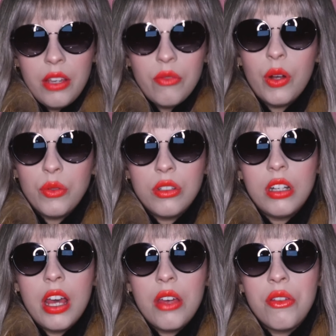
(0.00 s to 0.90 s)
they froze to
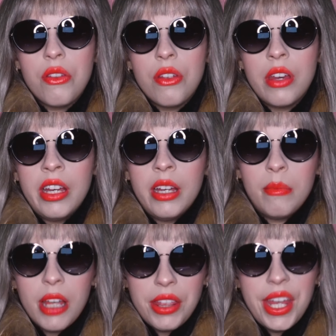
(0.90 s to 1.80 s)
death.
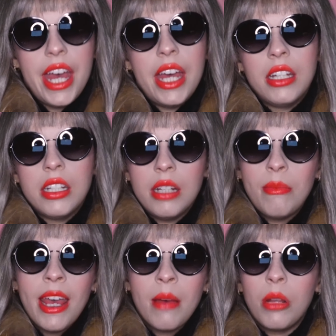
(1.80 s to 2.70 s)
But that, in
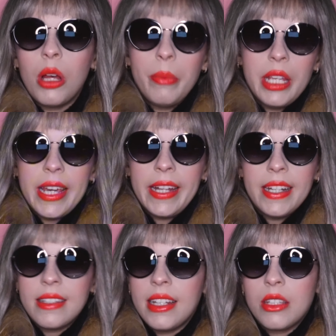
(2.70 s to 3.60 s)
my humble opinion,
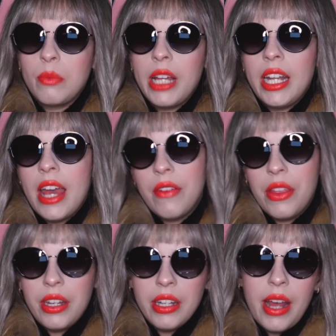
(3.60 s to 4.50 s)
doesn't explain
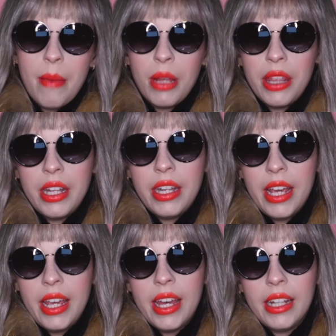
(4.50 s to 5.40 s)
everything that happened that
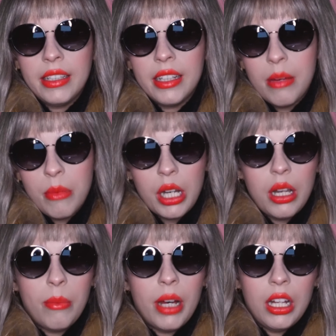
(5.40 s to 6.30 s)
day at
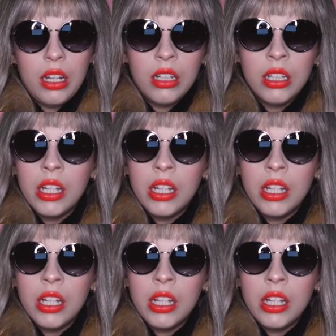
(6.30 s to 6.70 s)
Khamar-Daban.